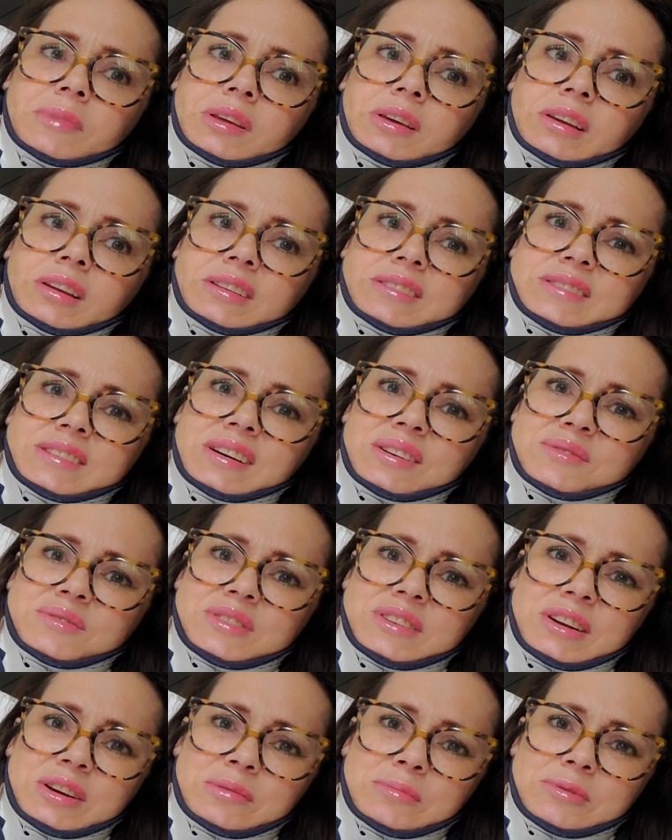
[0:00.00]
and it sounds
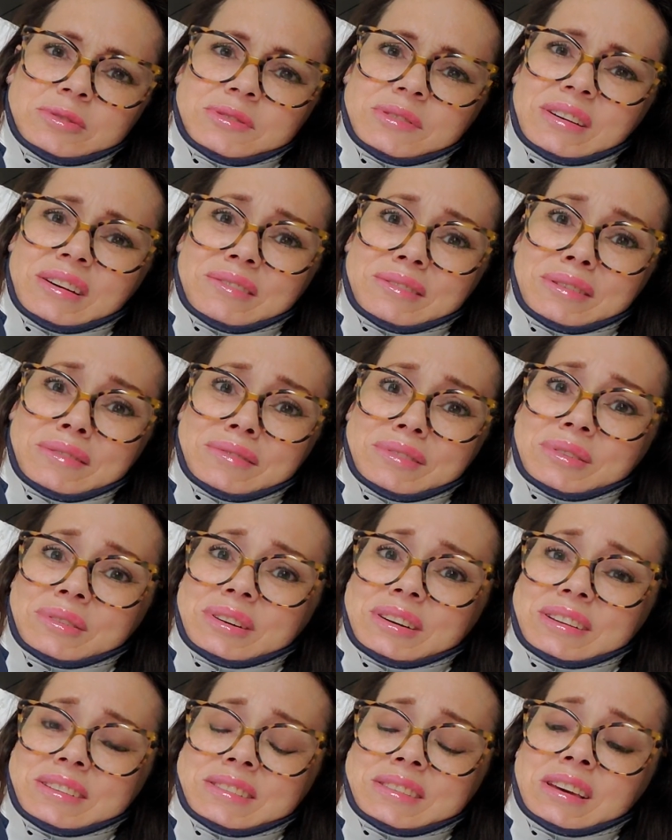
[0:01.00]
terrible, so I don't even know
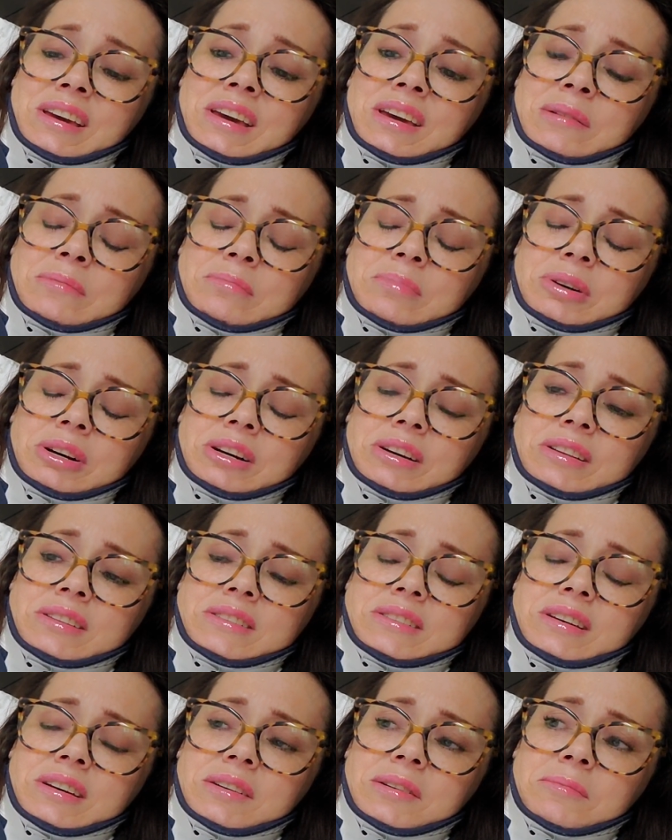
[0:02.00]
how to say it,
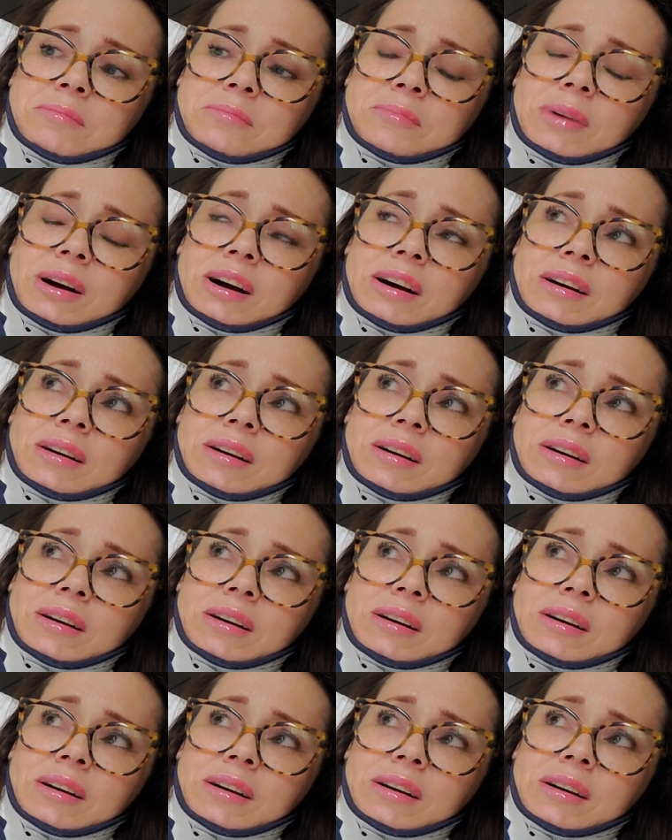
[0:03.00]
but um,